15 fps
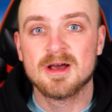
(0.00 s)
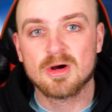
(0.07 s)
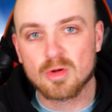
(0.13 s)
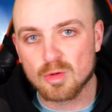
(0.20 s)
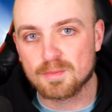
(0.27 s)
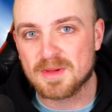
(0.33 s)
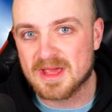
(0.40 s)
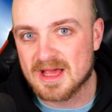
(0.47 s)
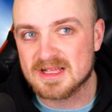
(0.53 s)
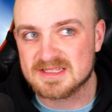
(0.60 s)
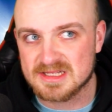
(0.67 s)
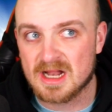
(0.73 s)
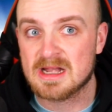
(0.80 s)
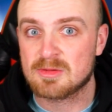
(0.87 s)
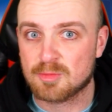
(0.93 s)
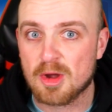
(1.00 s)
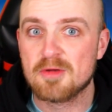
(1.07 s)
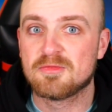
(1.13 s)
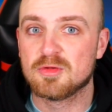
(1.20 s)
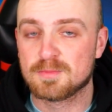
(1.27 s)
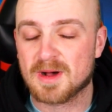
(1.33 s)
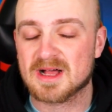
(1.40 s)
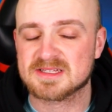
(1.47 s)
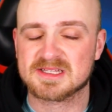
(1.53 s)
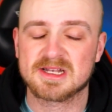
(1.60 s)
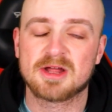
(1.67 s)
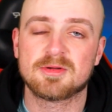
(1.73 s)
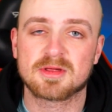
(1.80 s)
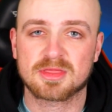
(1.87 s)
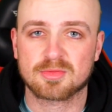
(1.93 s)
albeit a slightly woeful
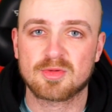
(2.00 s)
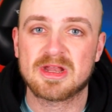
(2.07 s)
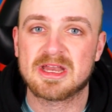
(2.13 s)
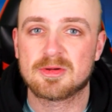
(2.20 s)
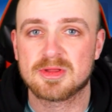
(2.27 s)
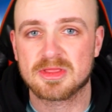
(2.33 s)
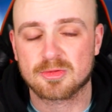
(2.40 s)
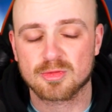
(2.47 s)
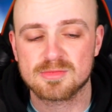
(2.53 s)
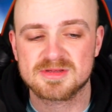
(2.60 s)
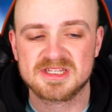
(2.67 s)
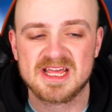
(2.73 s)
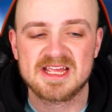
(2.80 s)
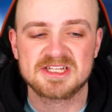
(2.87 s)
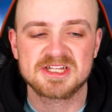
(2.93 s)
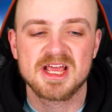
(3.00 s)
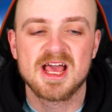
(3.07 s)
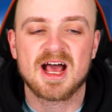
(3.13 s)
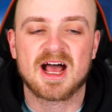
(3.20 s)
Barcelona 3-0 in the group stage.